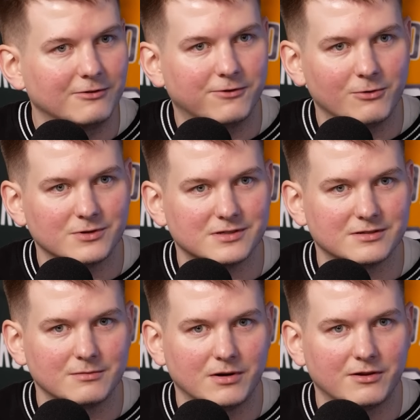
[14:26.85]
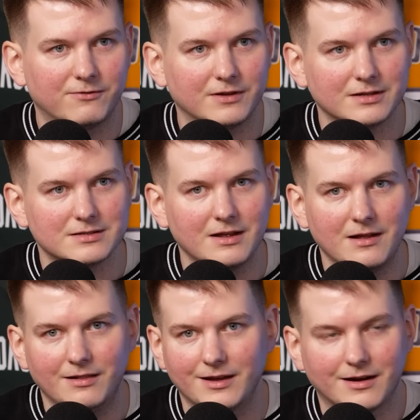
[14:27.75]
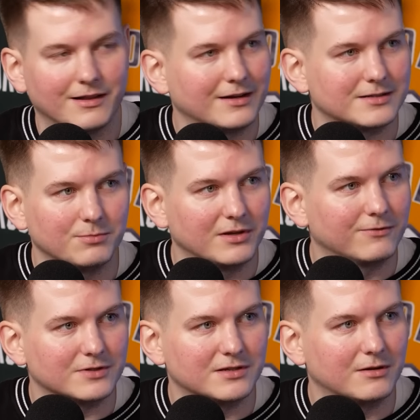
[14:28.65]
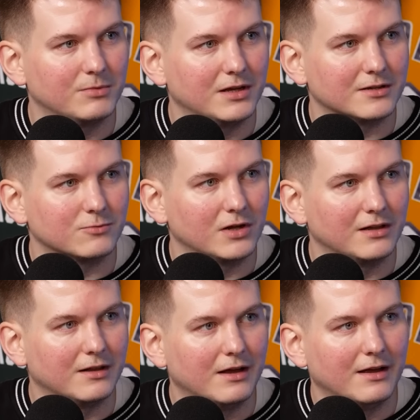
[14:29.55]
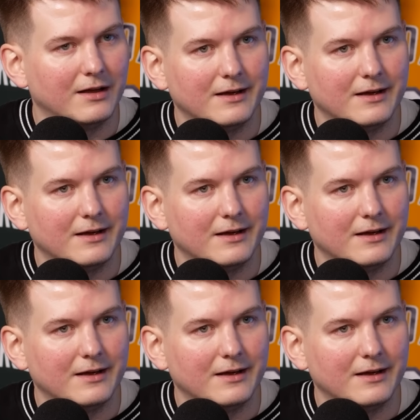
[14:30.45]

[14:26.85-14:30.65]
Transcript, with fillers: to focus on some other things, like Aleksa played for Serbia as well.